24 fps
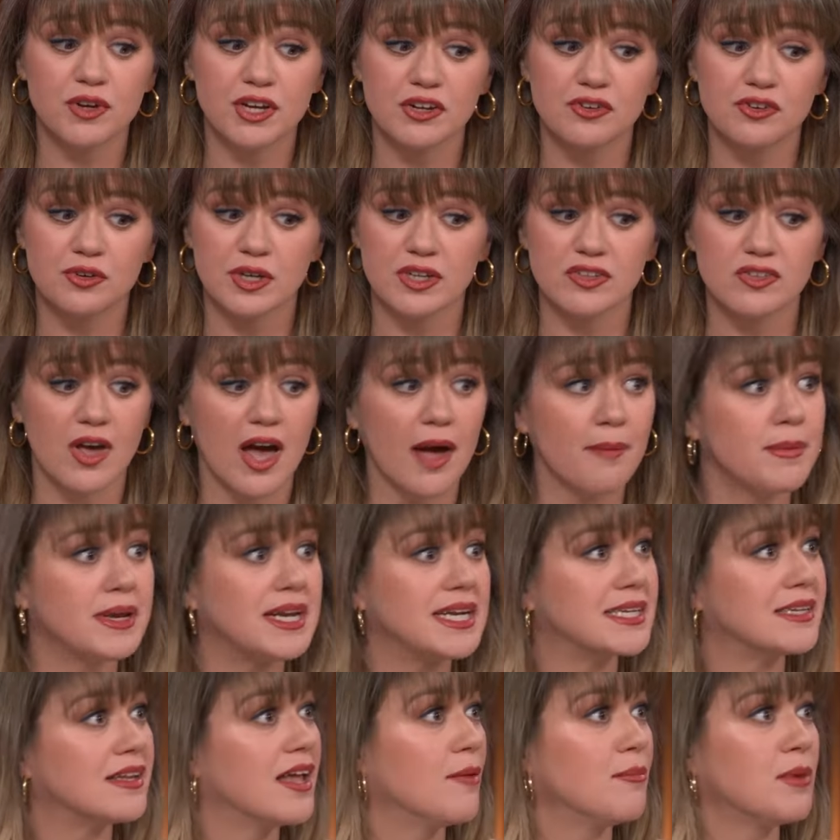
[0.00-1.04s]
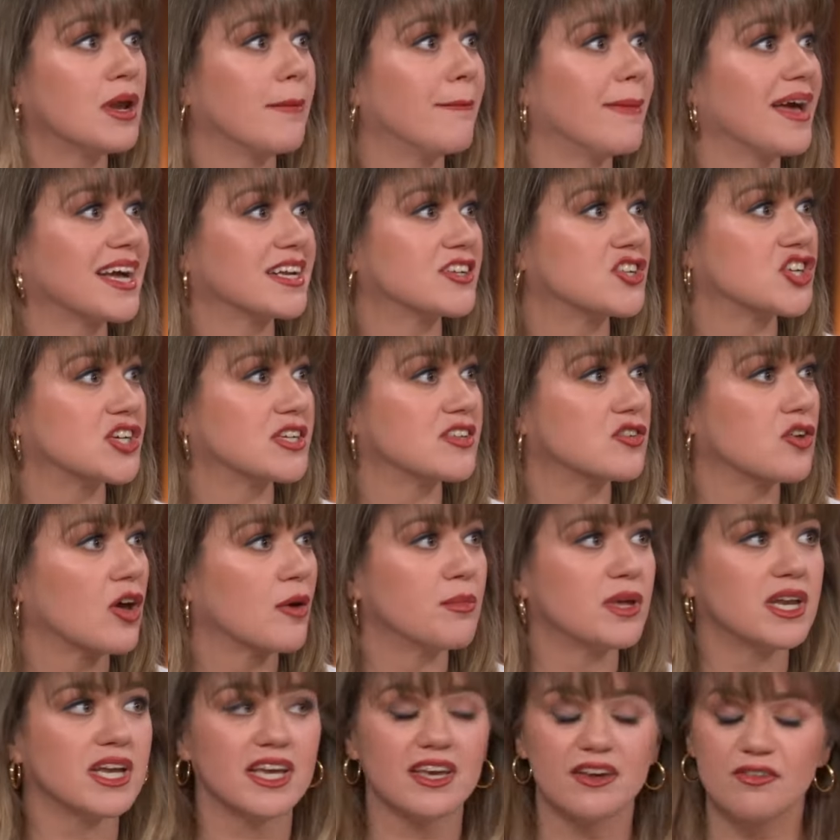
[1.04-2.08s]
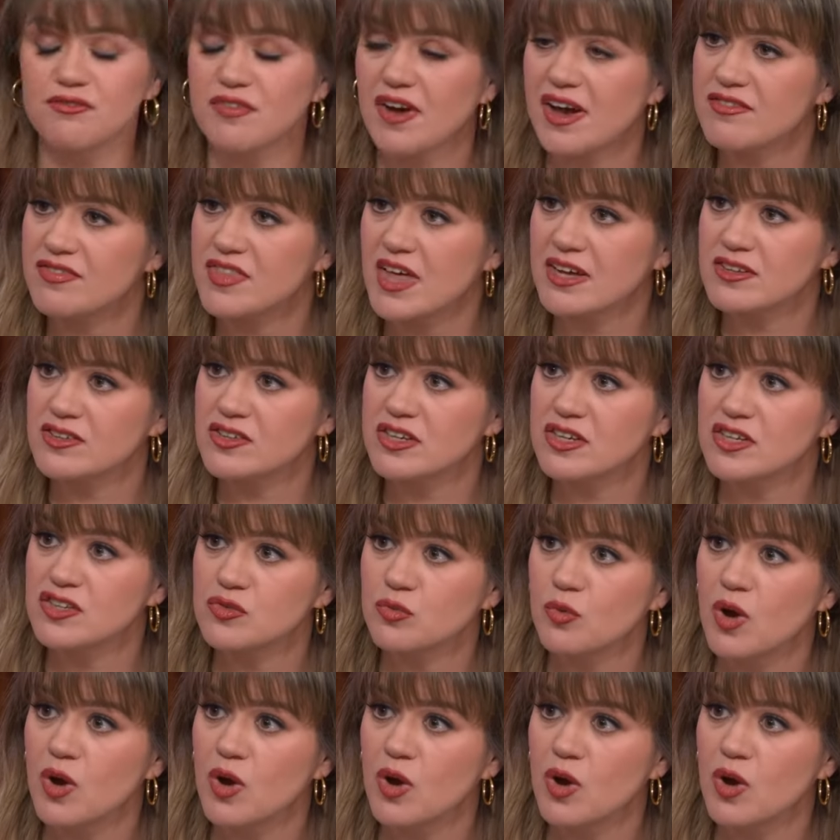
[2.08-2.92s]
what you're doing, so I'm gonna, I'm gonna match it. So I'm gonna give five thousand as